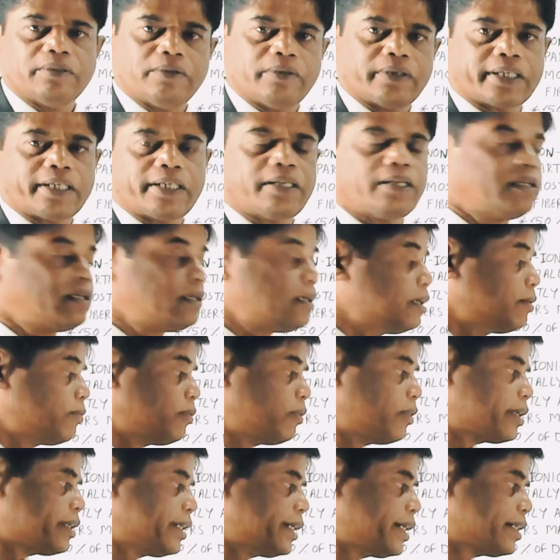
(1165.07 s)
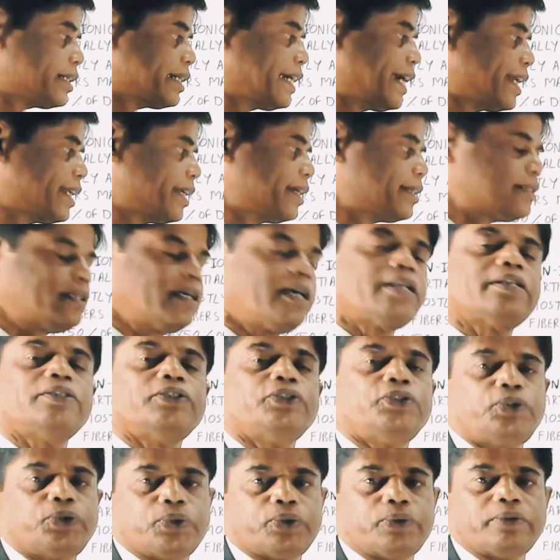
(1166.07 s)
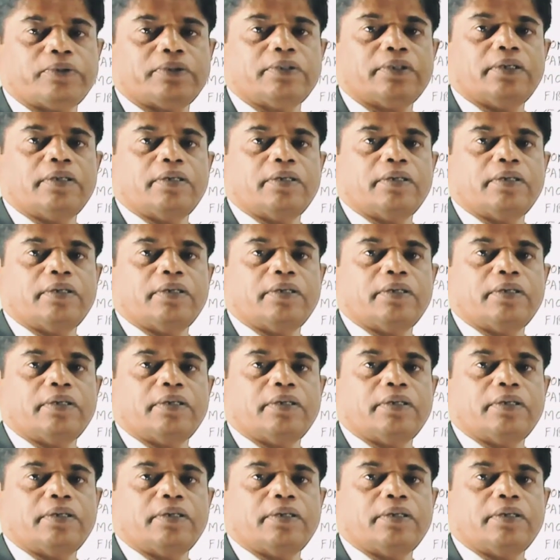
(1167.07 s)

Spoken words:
Okay, for that carrier are used